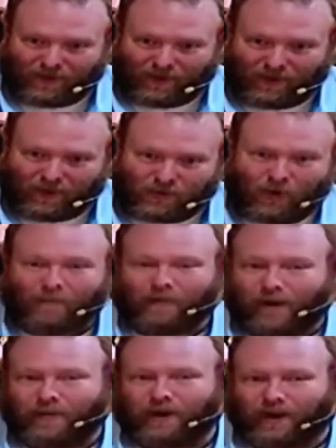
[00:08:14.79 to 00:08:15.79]
So I'm
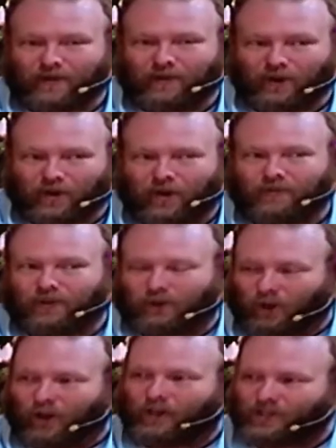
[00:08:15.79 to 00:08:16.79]
probably not even good enough to
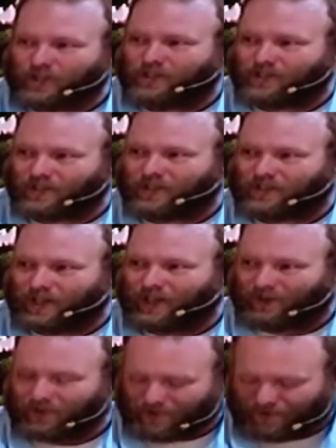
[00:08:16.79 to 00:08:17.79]
look at Jesus' sandals.